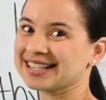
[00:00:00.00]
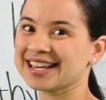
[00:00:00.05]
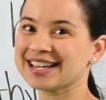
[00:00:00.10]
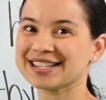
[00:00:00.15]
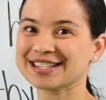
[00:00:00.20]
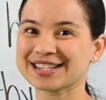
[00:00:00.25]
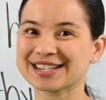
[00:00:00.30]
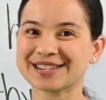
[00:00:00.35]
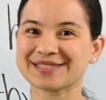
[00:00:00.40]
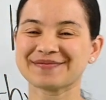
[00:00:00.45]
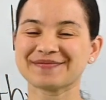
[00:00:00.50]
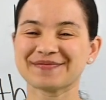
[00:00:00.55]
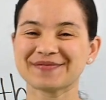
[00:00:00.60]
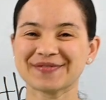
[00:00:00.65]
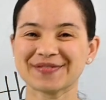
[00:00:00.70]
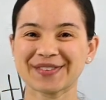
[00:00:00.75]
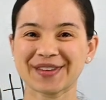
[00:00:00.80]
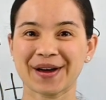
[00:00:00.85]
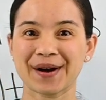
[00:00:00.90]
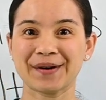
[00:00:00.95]
h.
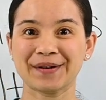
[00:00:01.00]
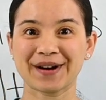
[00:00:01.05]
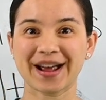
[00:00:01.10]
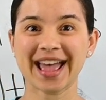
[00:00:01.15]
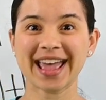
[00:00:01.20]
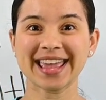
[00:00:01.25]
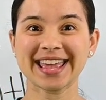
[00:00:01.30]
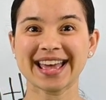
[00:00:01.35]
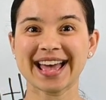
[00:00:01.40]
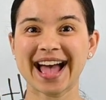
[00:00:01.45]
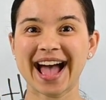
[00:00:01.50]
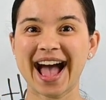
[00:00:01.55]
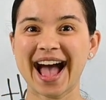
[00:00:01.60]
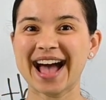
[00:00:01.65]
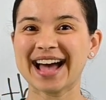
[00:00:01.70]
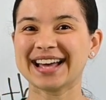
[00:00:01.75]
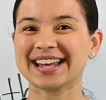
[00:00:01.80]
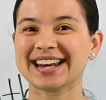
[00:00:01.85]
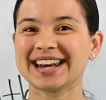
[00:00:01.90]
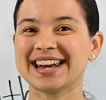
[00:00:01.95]
Okay?
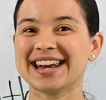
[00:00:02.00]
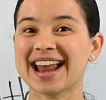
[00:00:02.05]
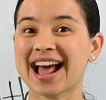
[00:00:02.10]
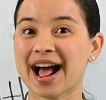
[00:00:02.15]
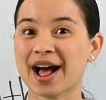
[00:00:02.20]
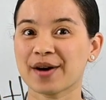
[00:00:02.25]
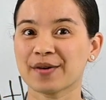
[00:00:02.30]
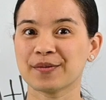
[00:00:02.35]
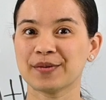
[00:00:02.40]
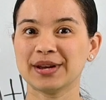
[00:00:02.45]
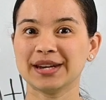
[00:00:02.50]
Now